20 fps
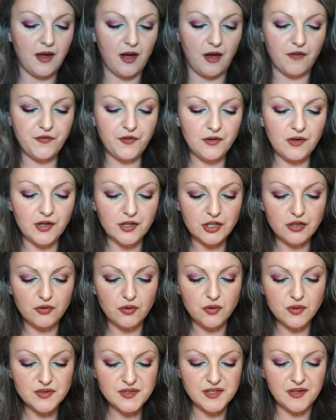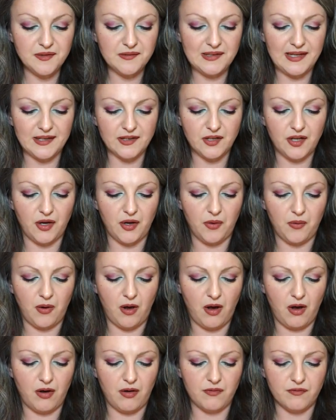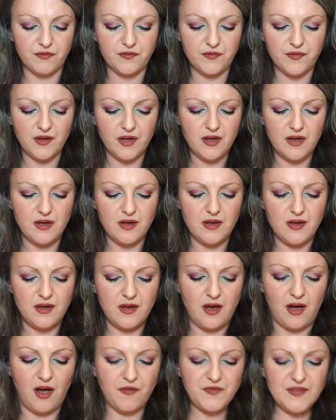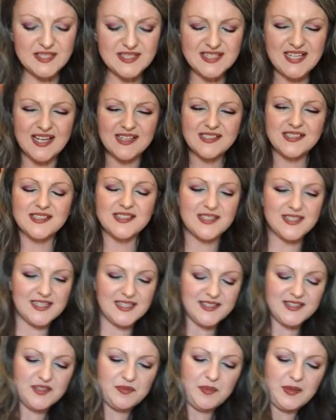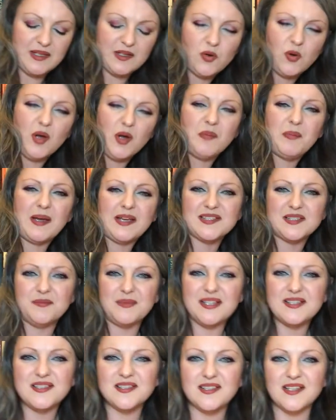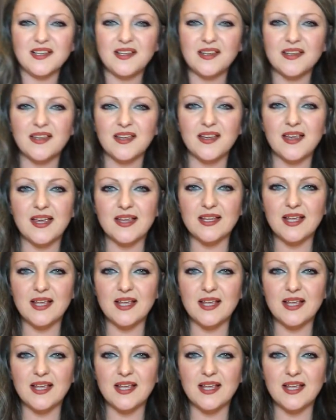I feel like you're also letting go of this tendency to be quite pessimistic.